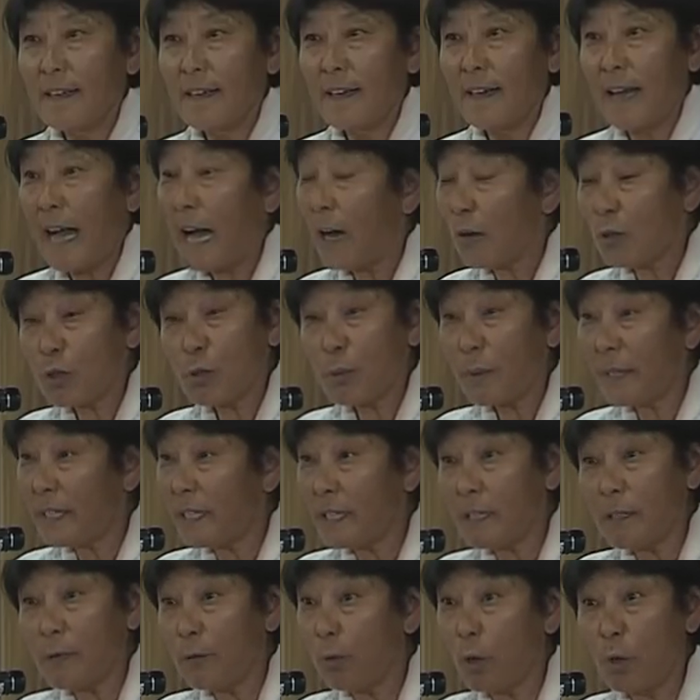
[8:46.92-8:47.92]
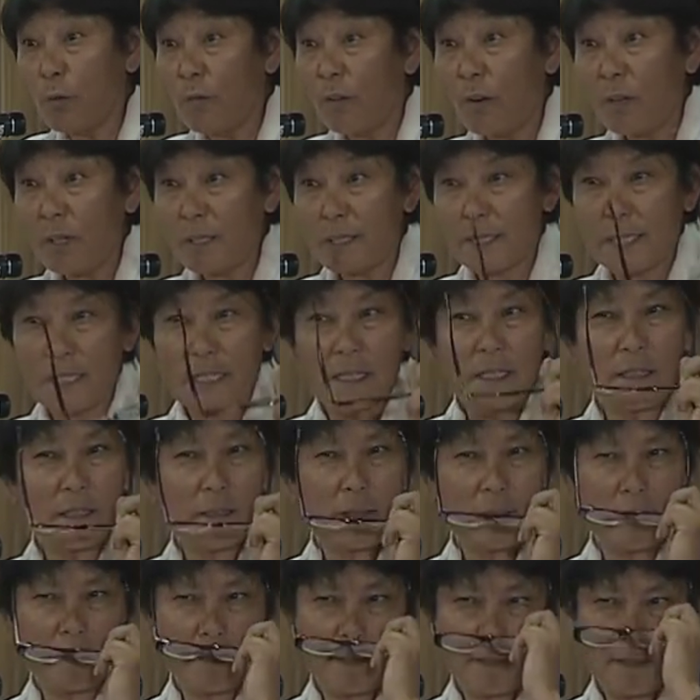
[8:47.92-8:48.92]
How do we hear your voice?
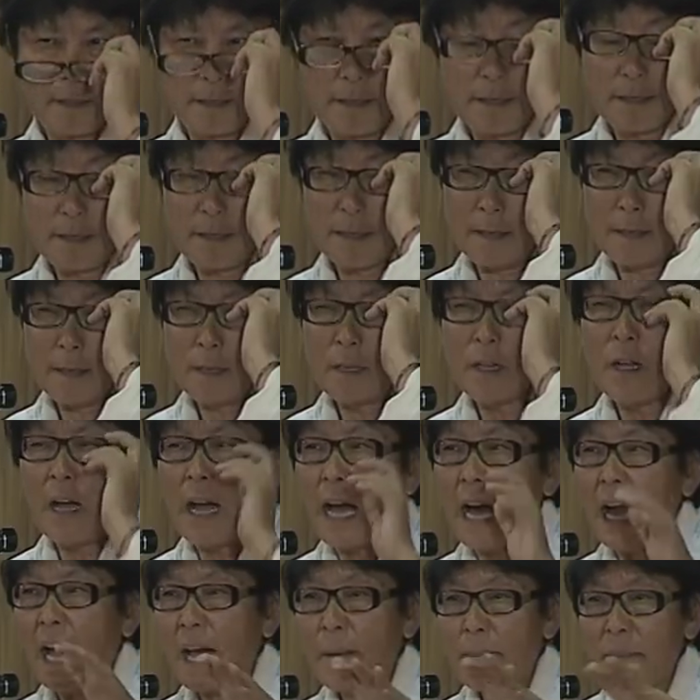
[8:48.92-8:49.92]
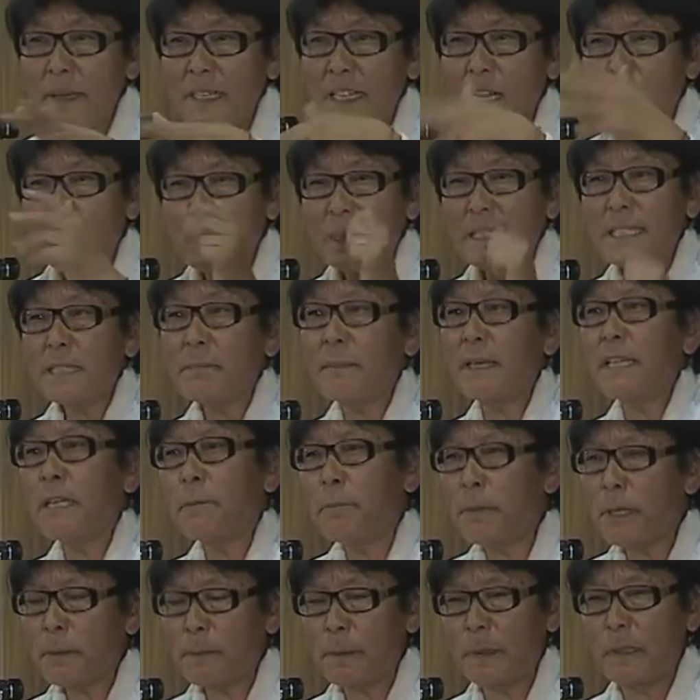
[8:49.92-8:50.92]
I have been now meeting many
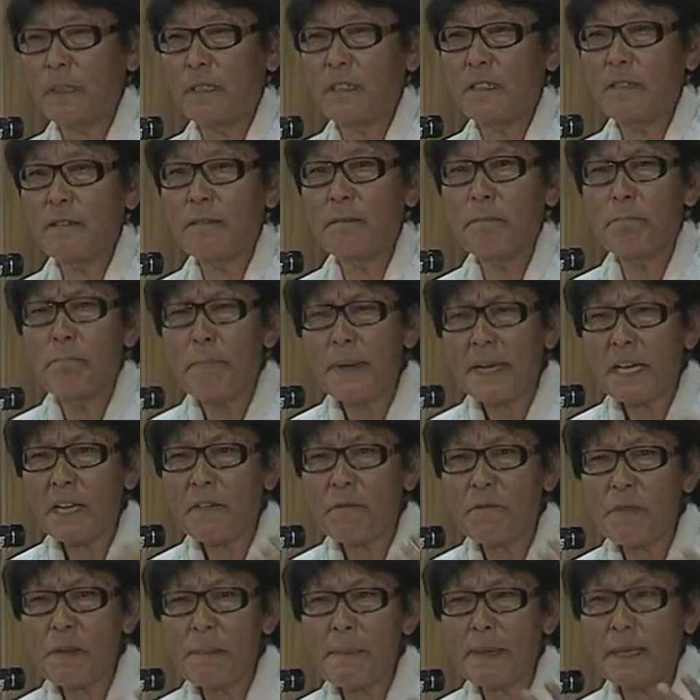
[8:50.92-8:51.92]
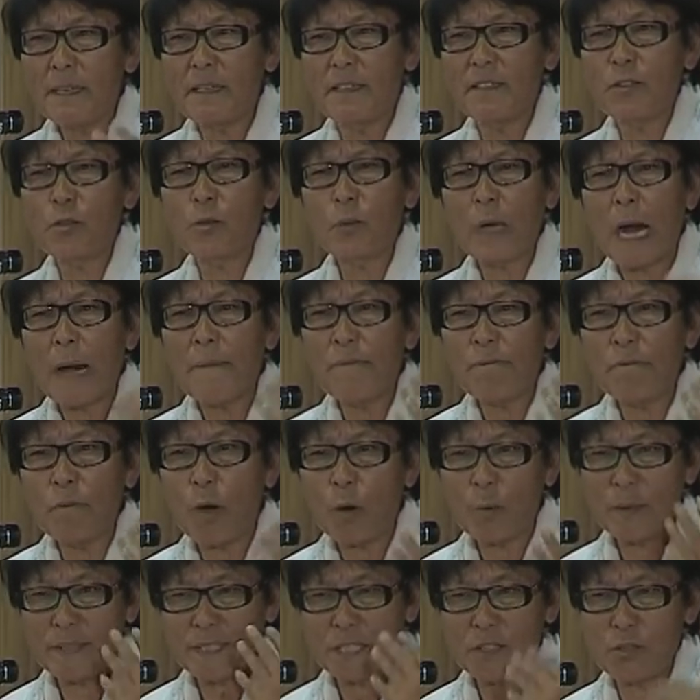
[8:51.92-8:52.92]
people, many women, to come
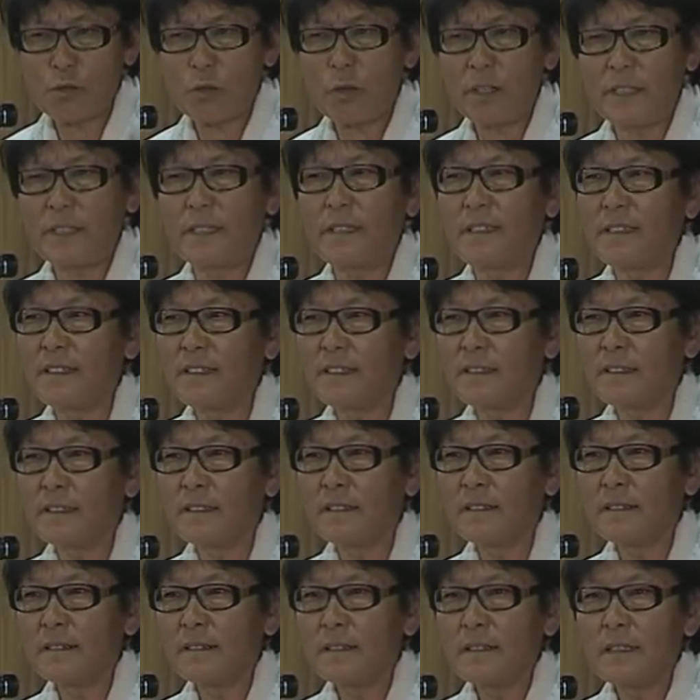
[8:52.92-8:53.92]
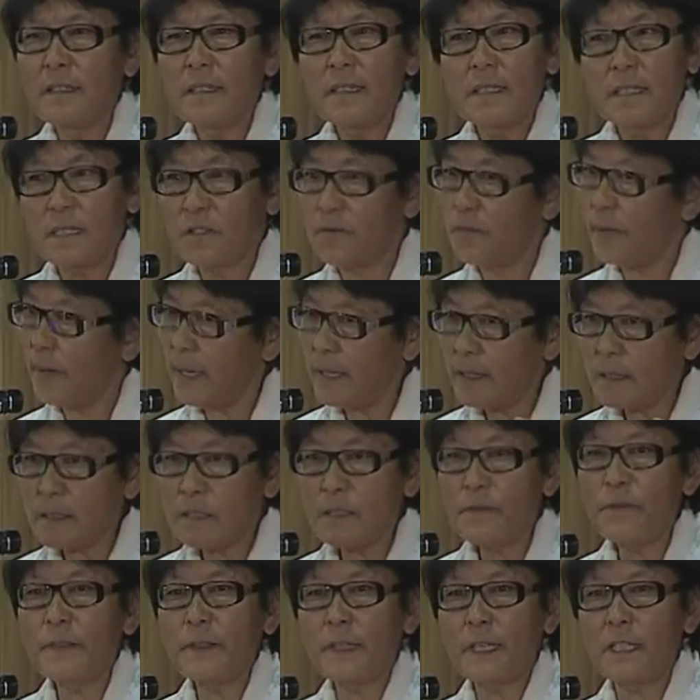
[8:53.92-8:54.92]
forward and join. It's very
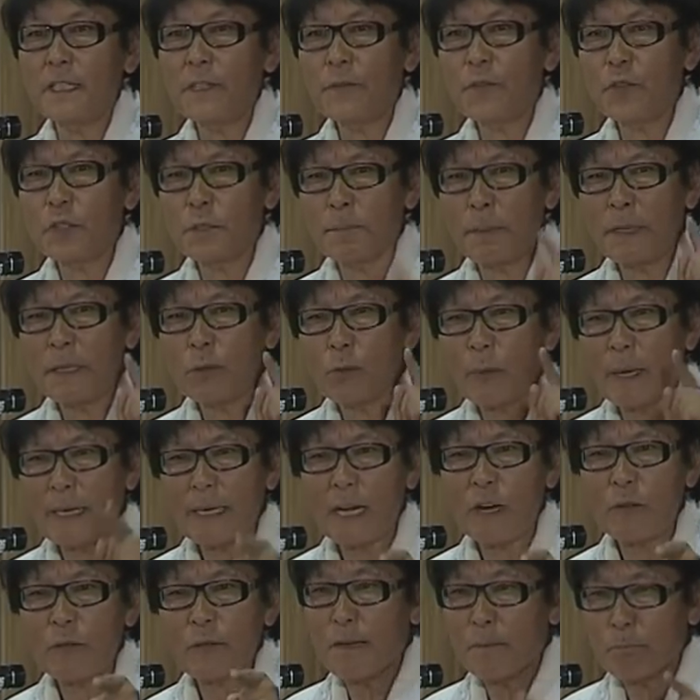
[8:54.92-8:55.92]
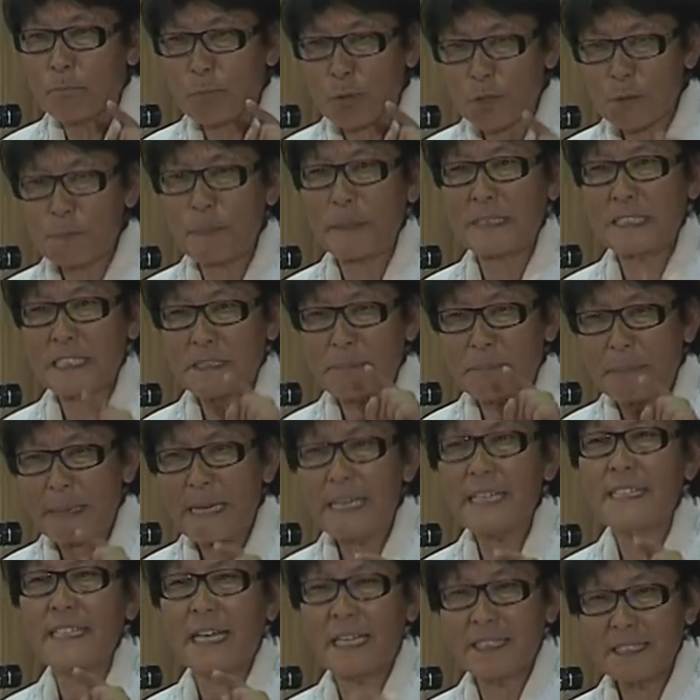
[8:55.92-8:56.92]
difficult. If you spend 1 hour with a prospective
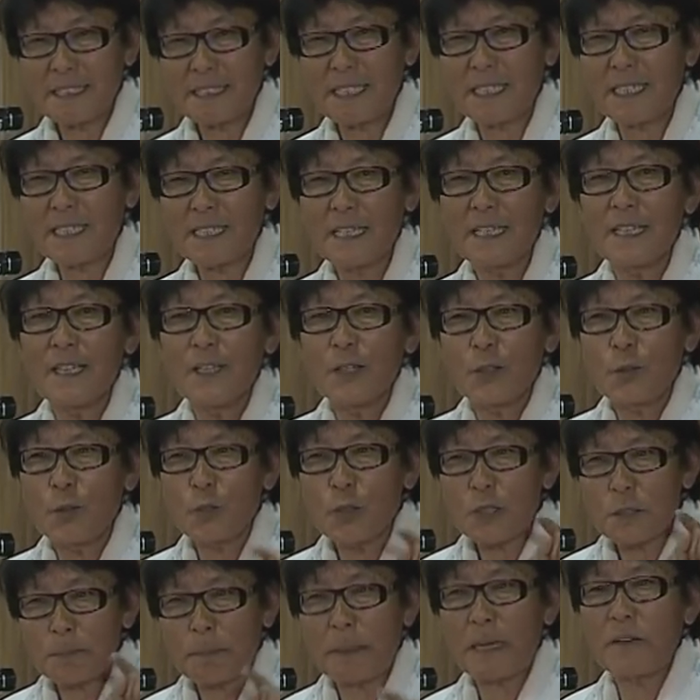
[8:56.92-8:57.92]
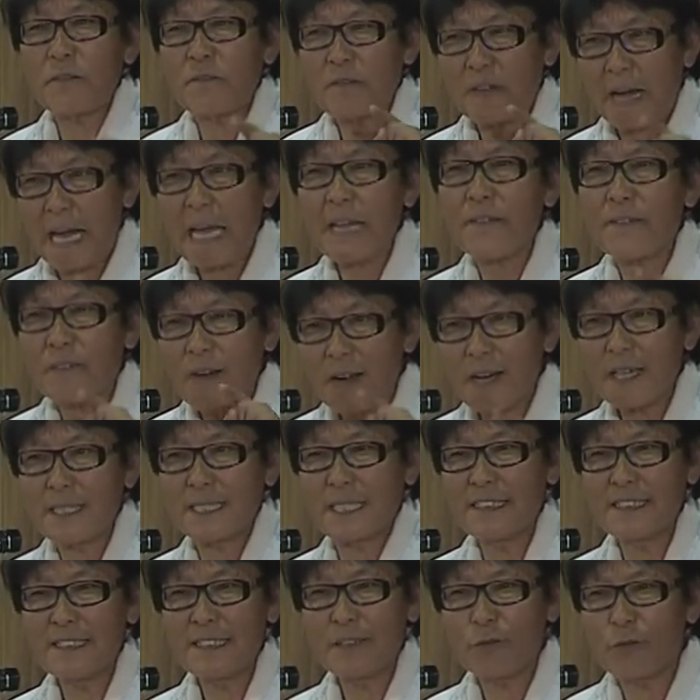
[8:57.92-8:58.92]
male candidate, you spend 5 hours
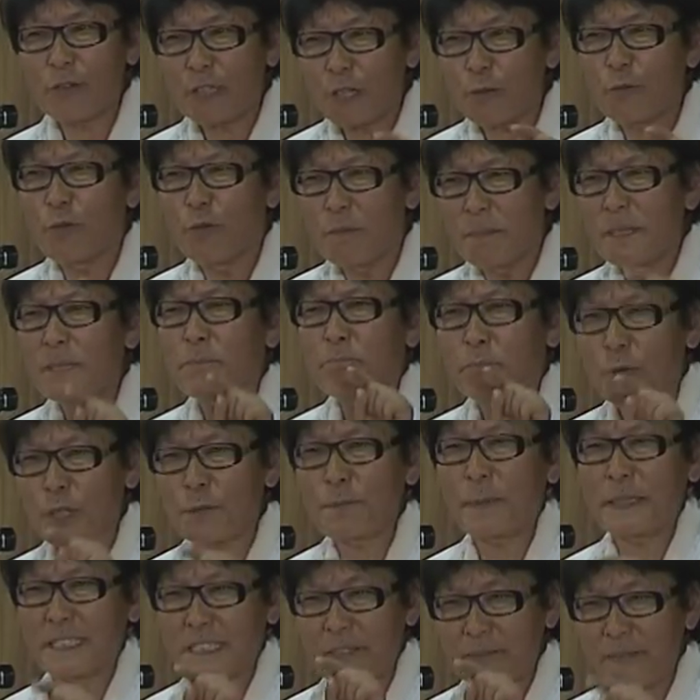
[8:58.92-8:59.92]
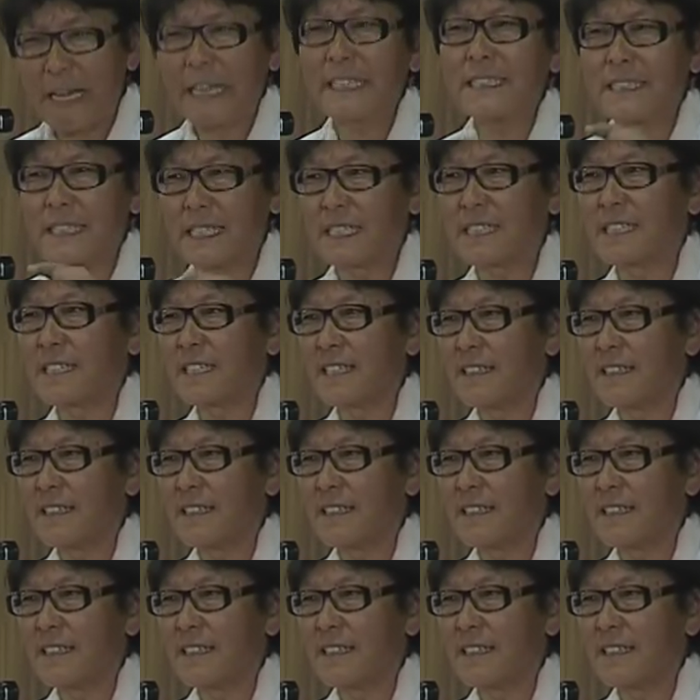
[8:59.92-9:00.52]
with a woman prospective candidate.